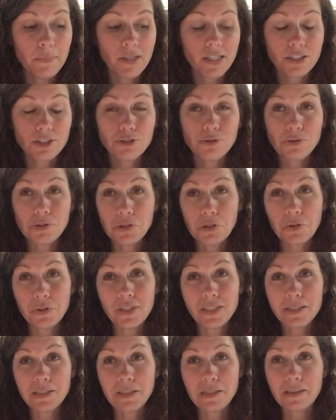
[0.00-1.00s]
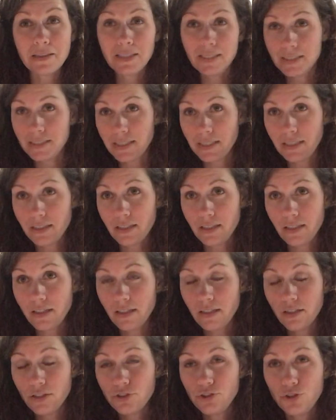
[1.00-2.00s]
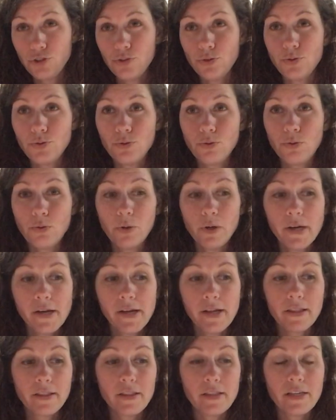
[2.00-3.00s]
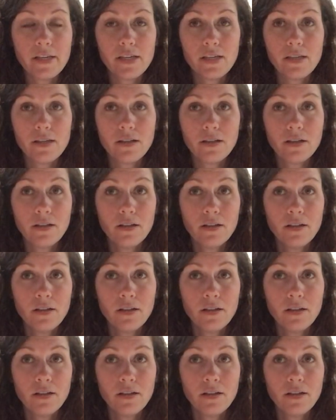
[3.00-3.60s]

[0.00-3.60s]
because you still need to listen to the